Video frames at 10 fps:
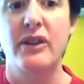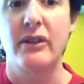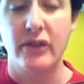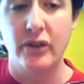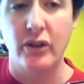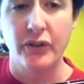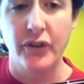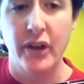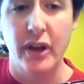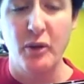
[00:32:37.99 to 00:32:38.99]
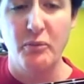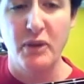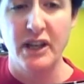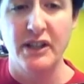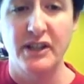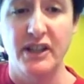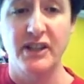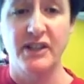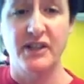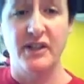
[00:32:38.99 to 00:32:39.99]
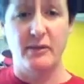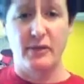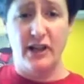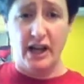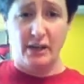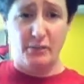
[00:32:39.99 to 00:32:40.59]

difficult, because this is going to rely